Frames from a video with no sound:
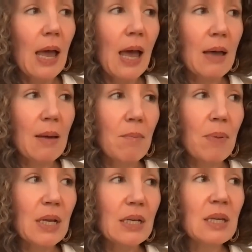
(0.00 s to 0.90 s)

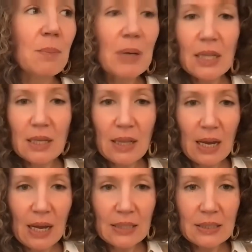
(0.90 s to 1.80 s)
But typically
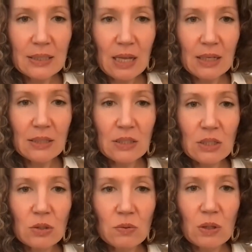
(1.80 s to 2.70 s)
that has nothing to
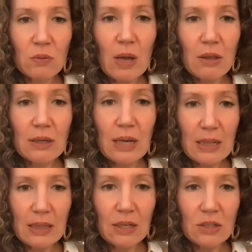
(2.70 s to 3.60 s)
do with whether or
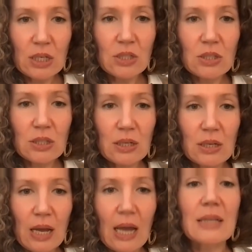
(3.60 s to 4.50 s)
not that judge
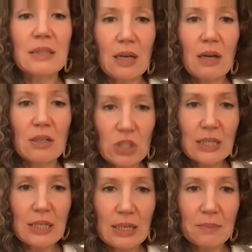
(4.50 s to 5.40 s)
has a
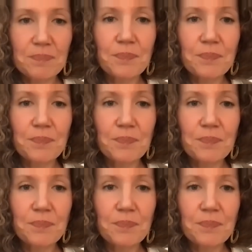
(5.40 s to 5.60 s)
JD,